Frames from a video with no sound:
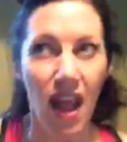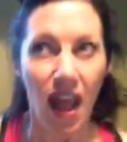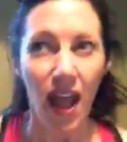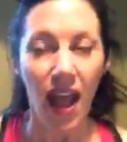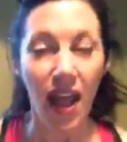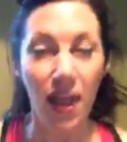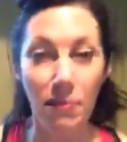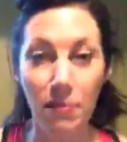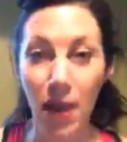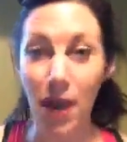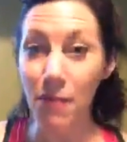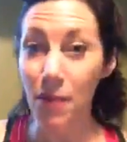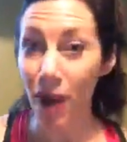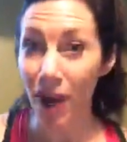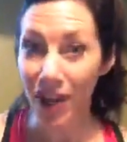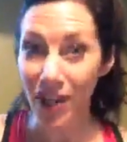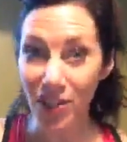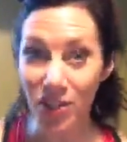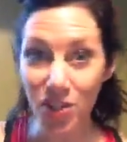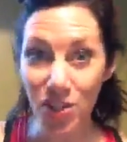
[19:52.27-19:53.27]
and my
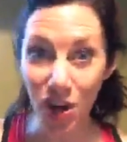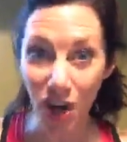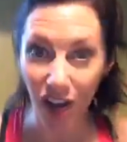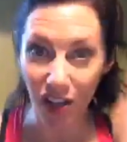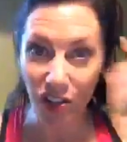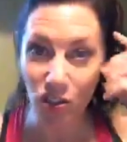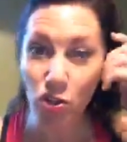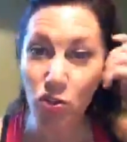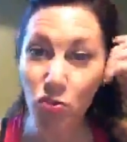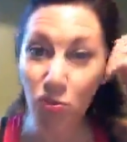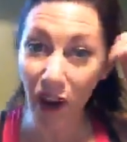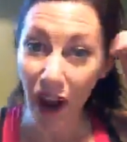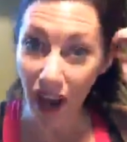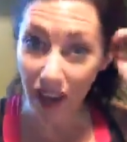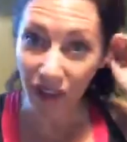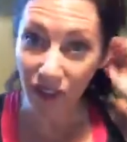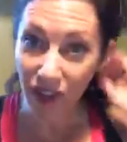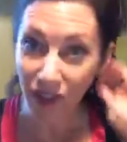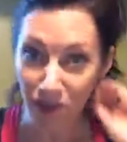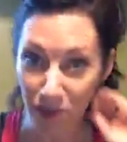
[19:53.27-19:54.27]
body starts
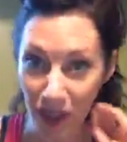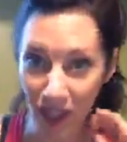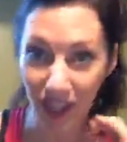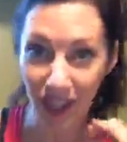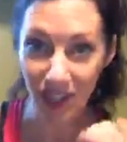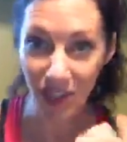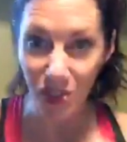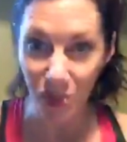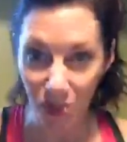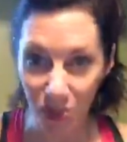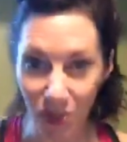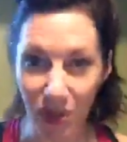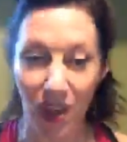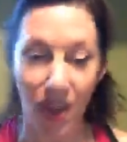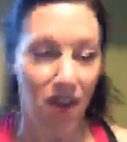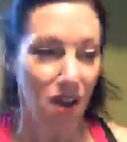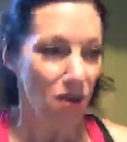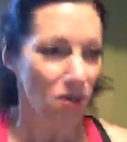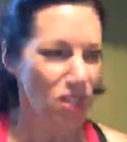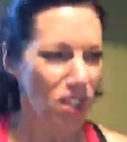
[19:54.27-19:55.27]
driving me to
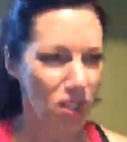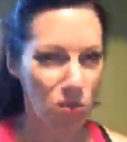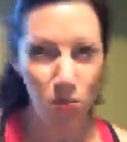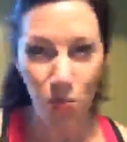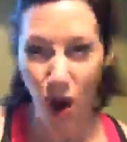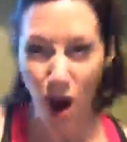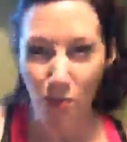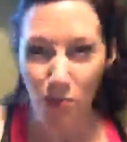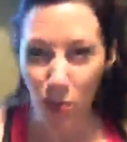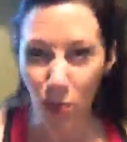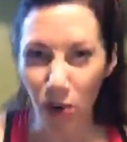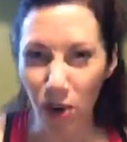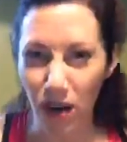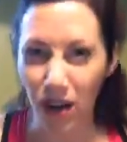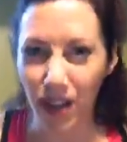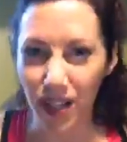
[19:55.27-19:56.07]
just want more.